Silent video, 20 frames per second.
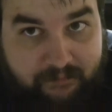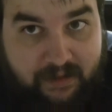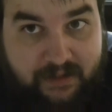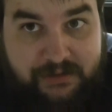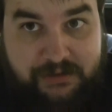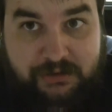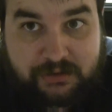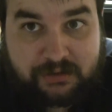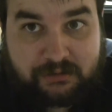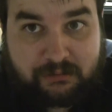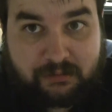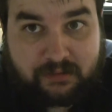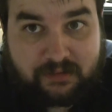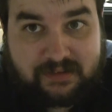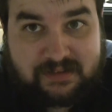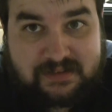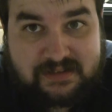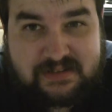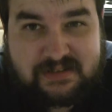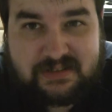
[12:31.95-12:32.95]
actually
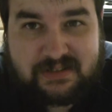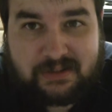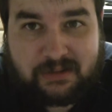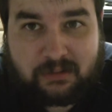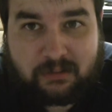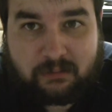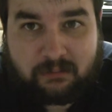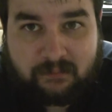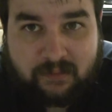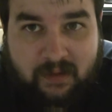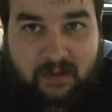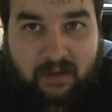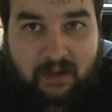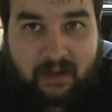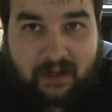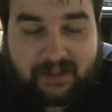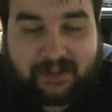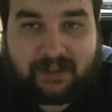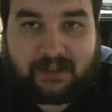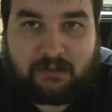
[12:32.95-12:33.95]
released, so
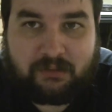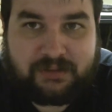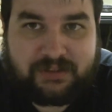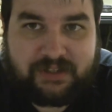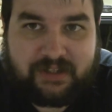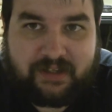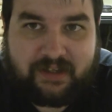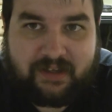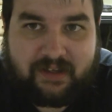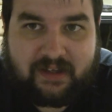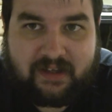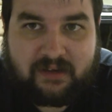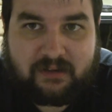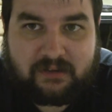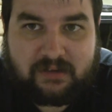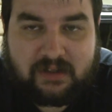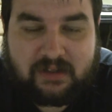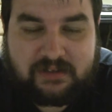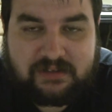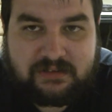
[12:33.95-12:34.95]
I kind of wish that I held
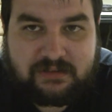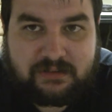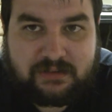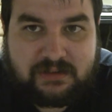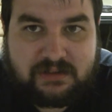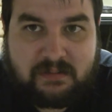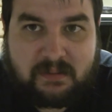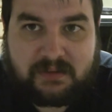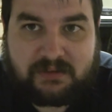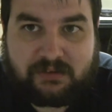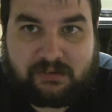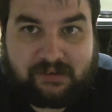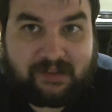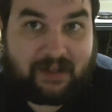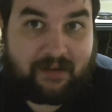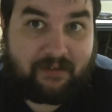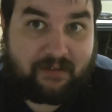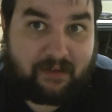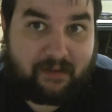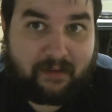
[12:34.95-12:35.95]
on to it, especially
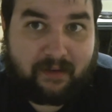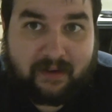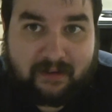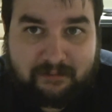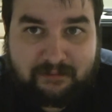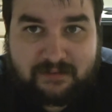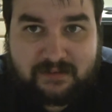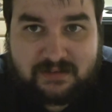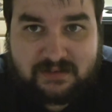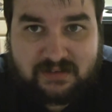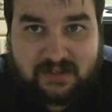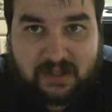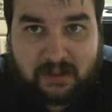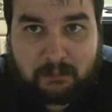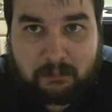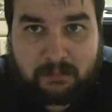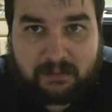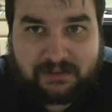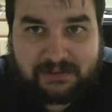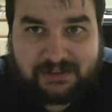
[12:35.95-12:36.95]
now that I have this deck.
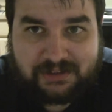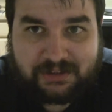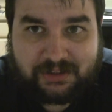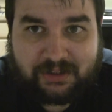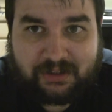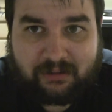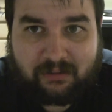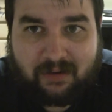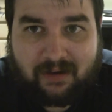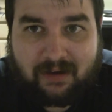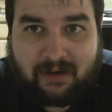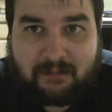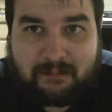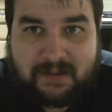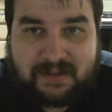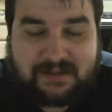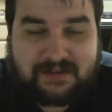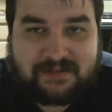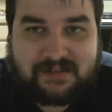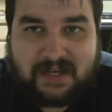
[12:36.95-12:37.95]
But, you know,
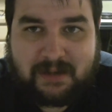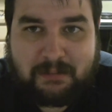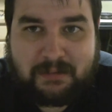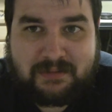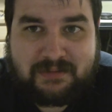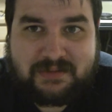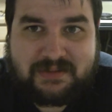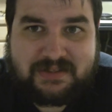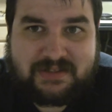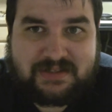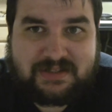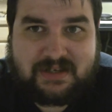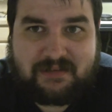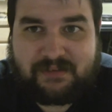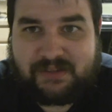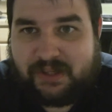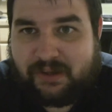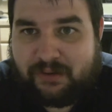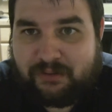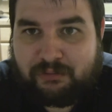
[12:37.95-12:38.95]
at the time it was a
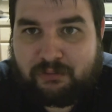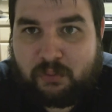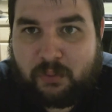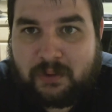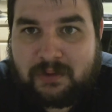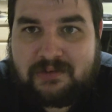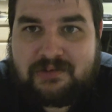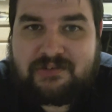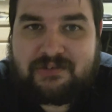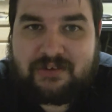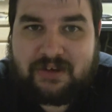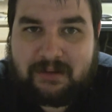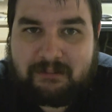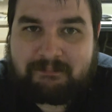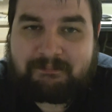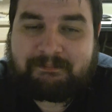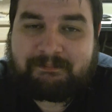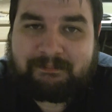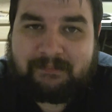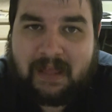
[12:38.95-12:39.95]
$7 foil, so
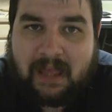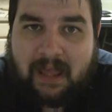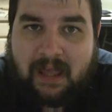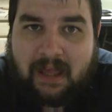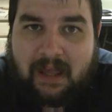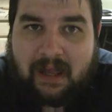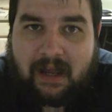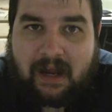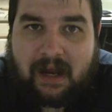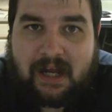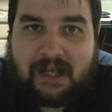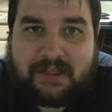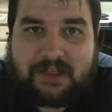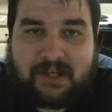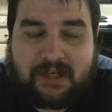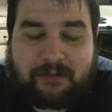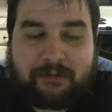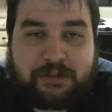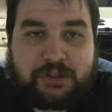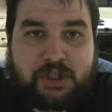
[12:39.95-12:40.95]
I
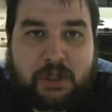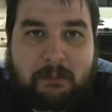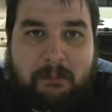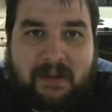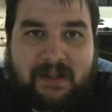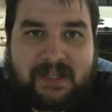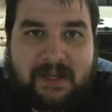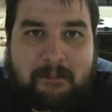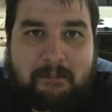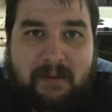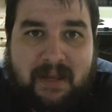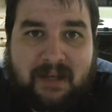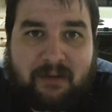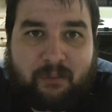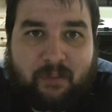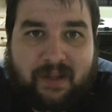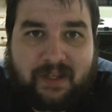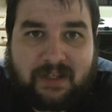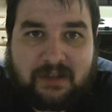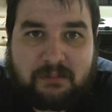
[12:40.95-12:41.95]
thought I would jump on that
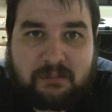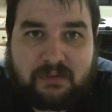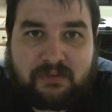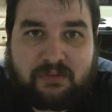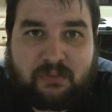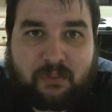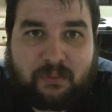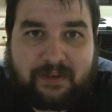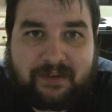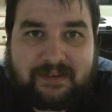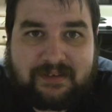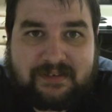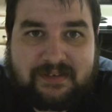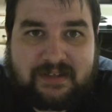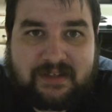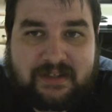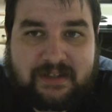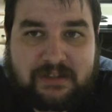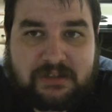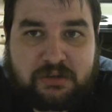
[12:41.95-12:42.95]
bandwagon before it
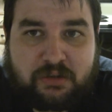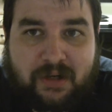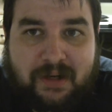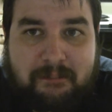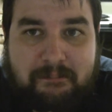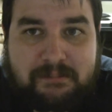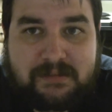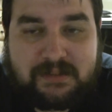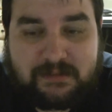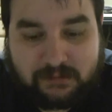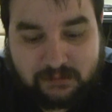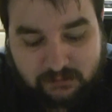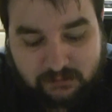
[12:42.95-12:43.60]
dropped.